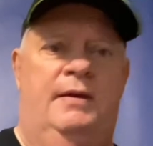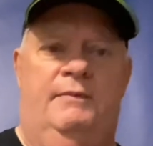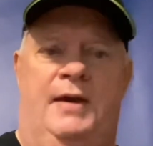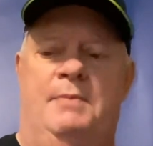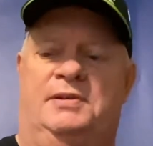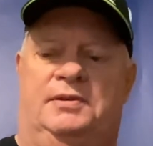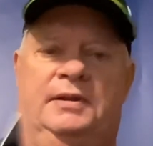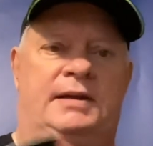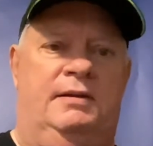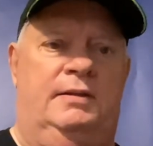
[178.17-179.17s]

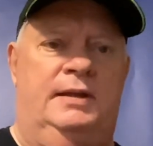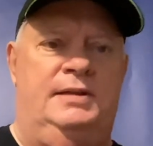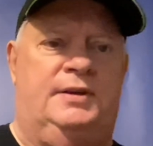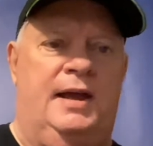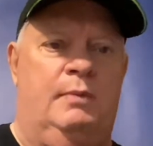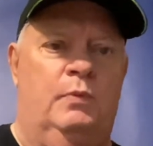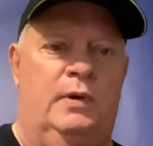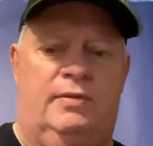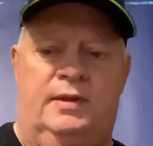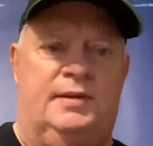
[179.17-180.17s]
Famously, these came
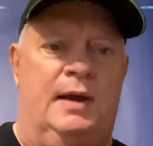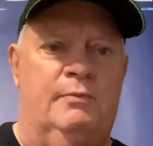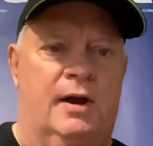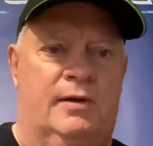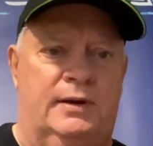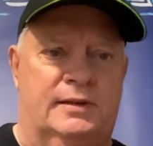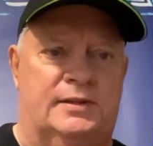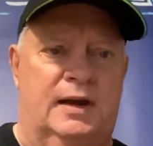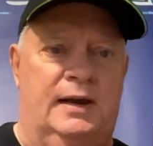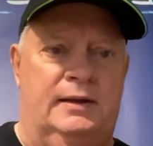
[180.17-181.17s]
with the same record inside,